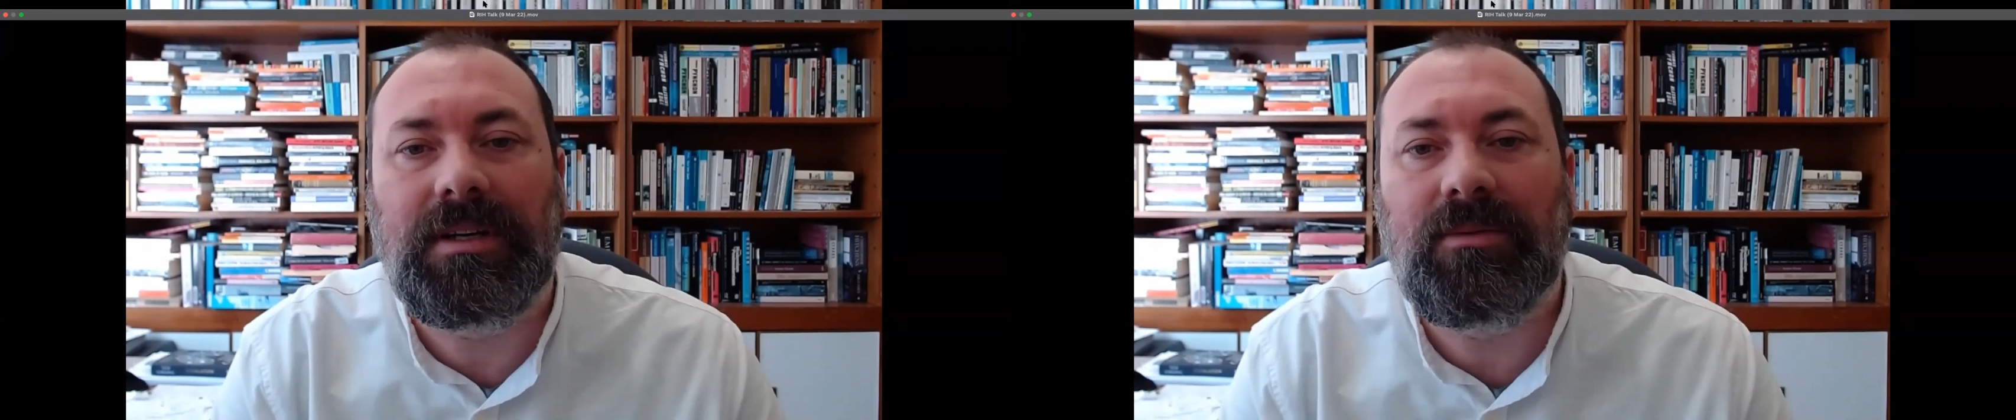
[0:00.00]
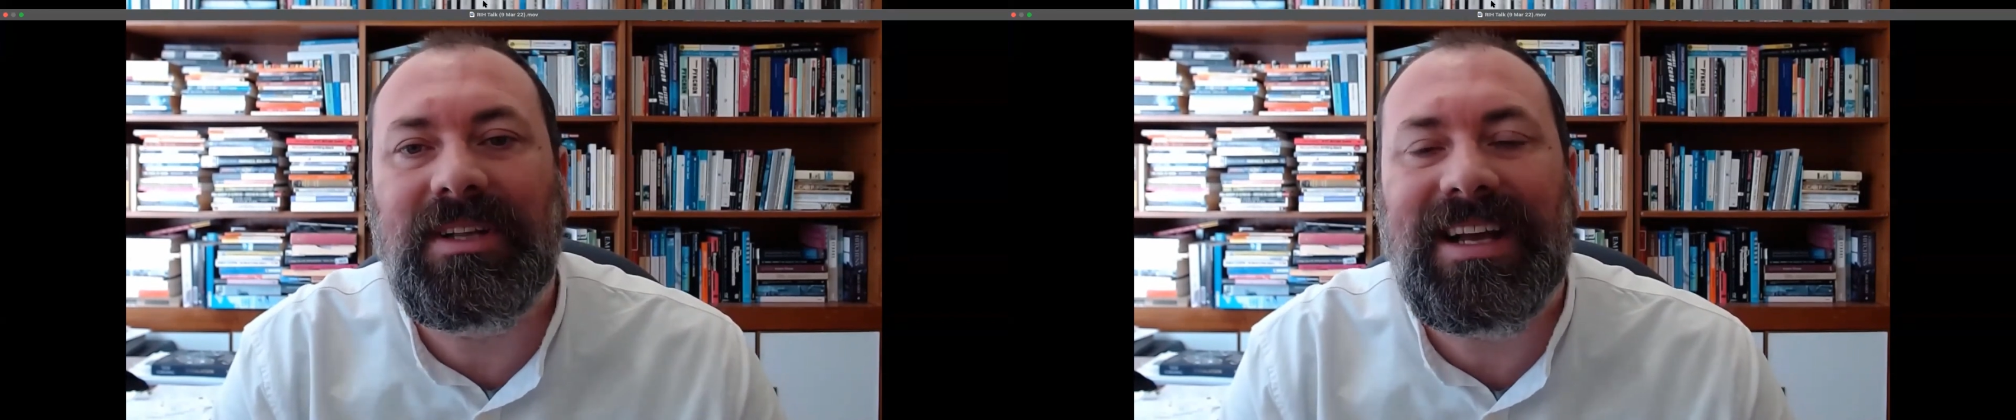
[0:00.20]

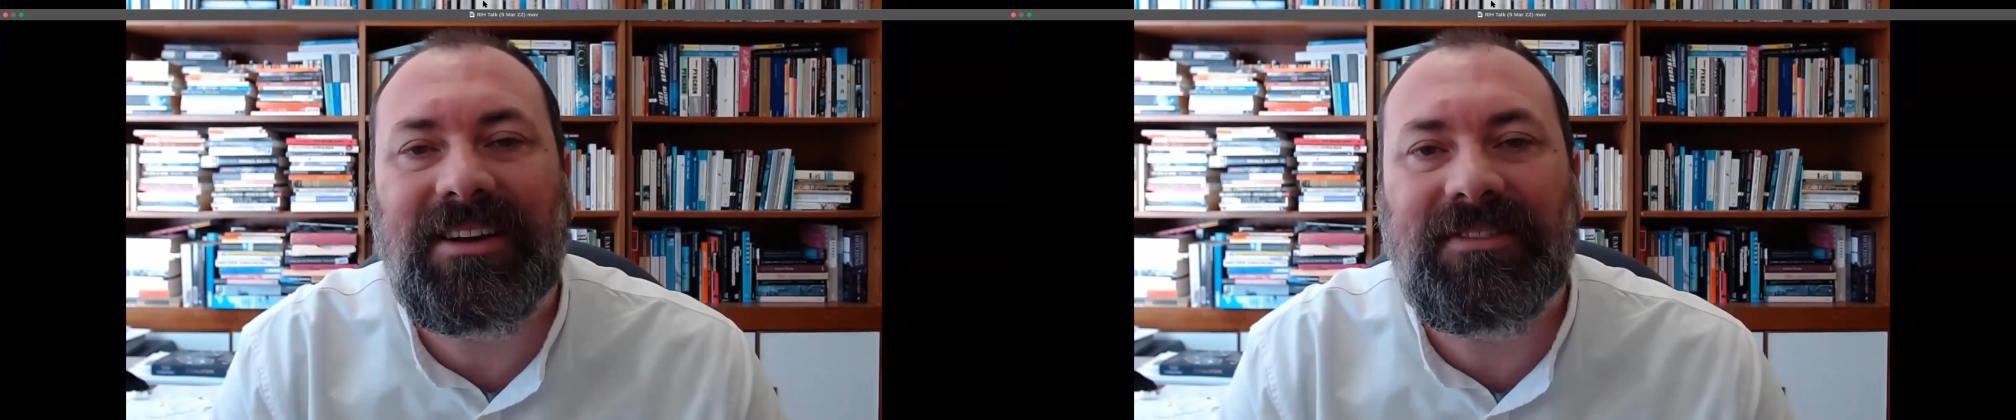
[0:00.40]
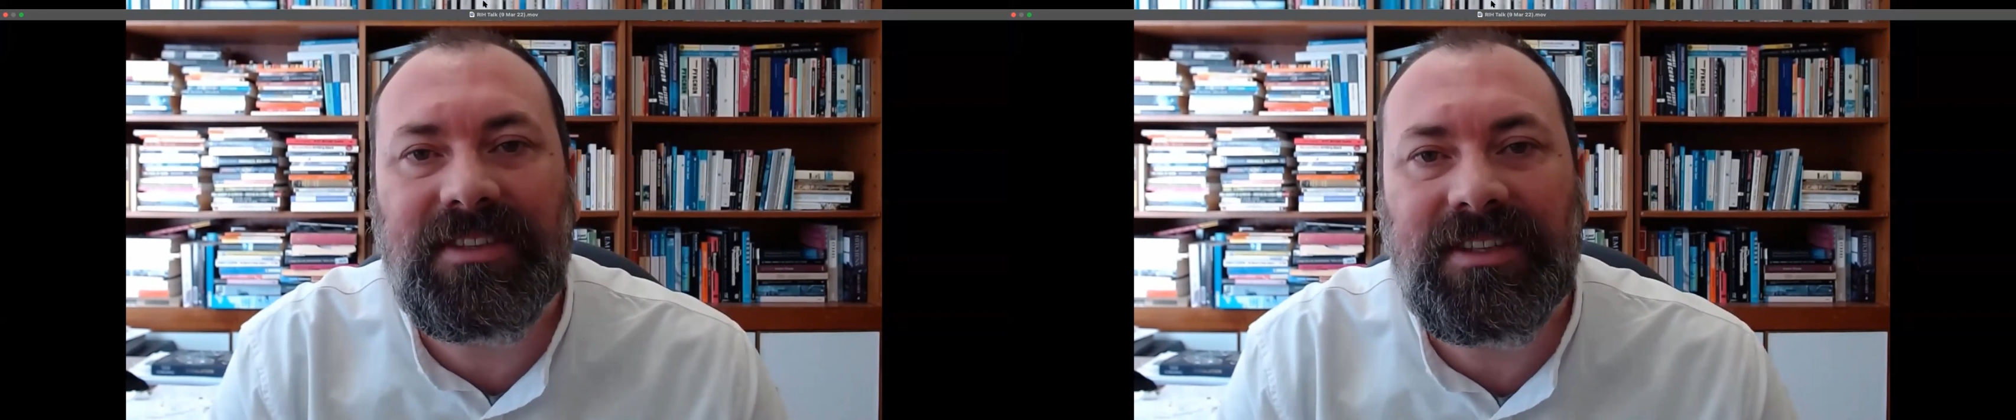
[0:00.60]

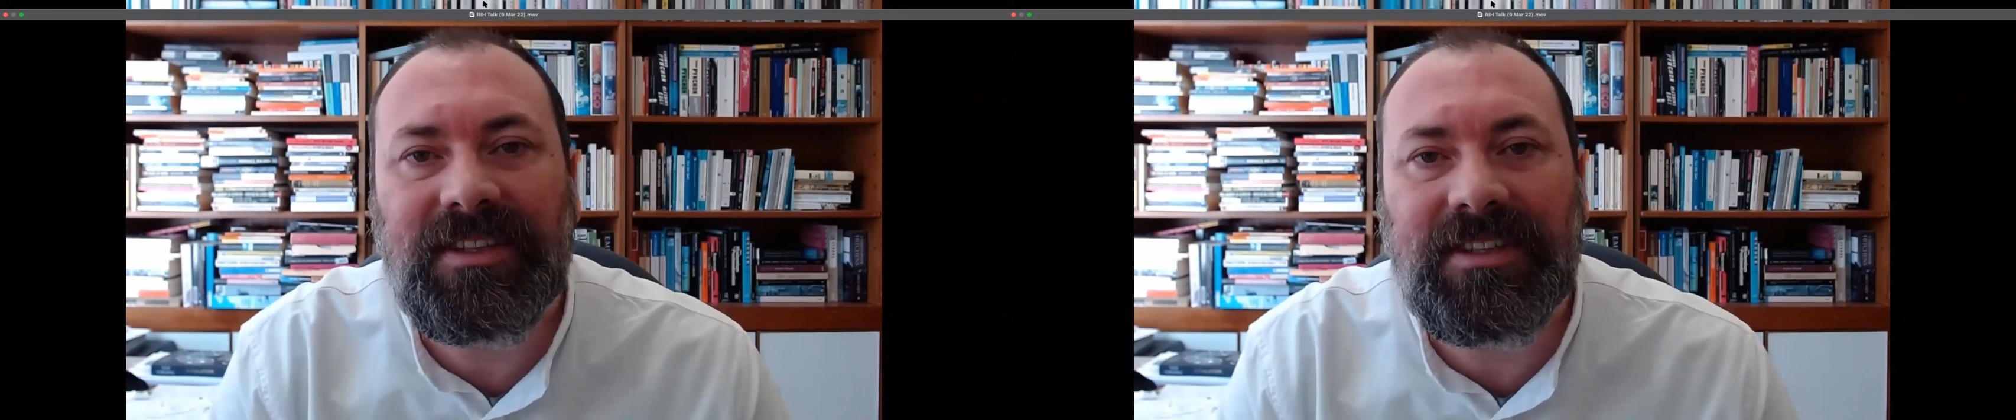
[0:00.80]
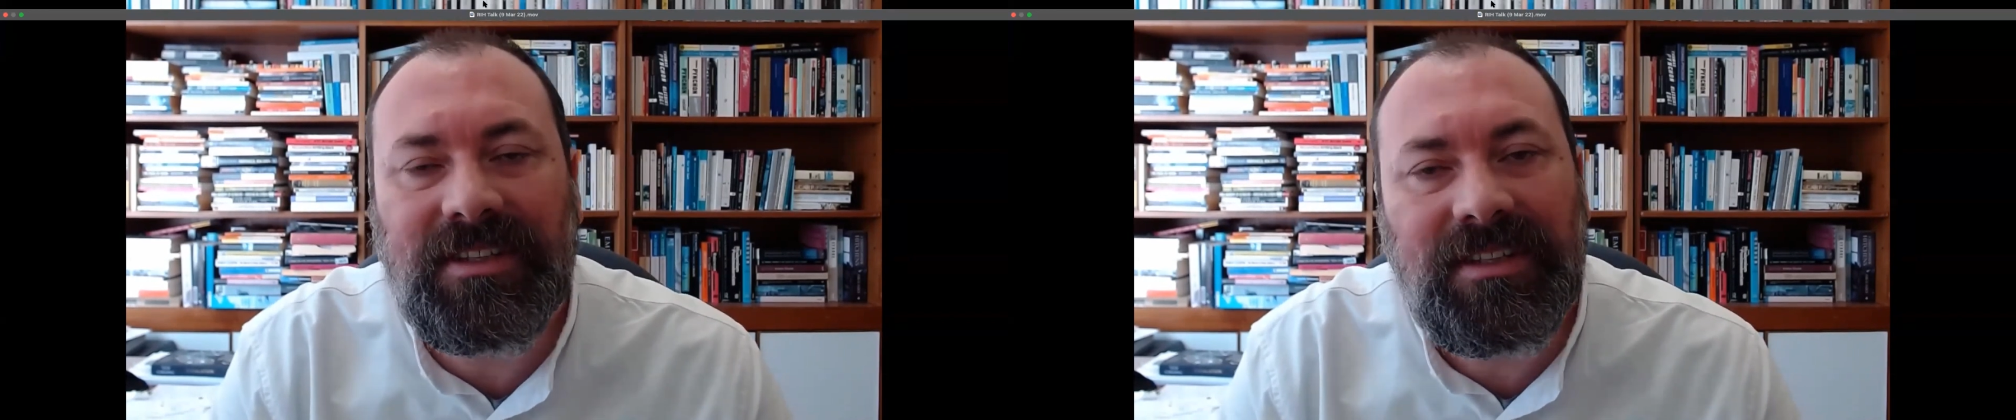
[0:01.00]
learn to
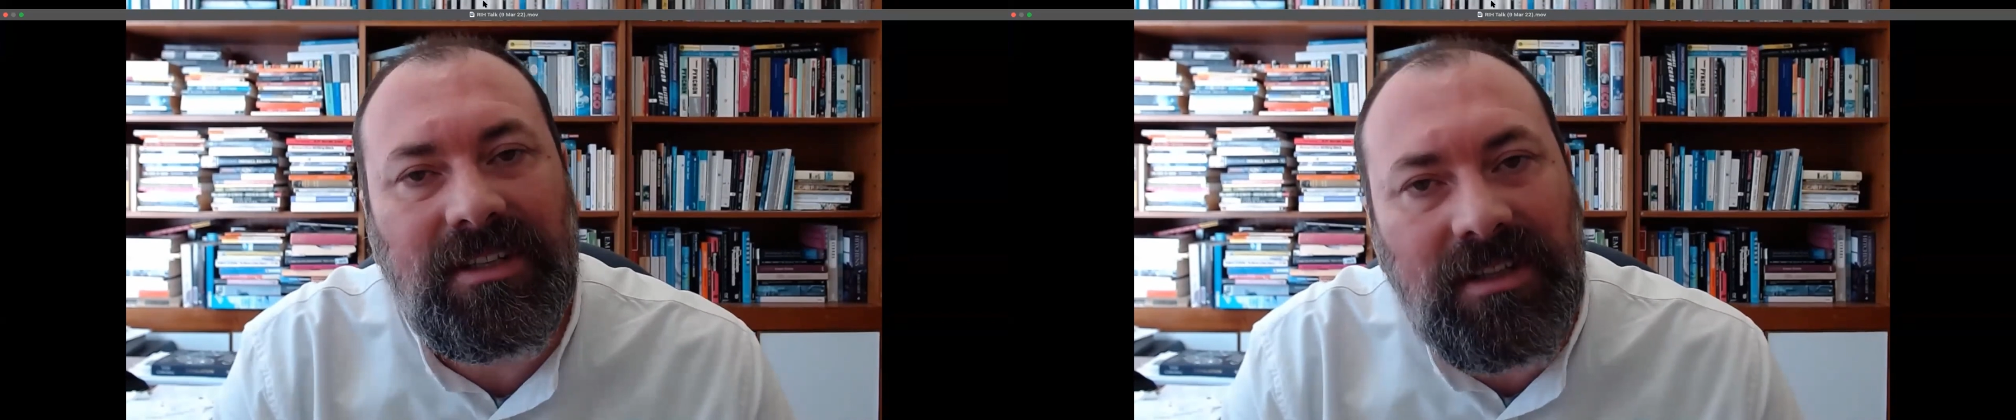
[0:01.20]
ask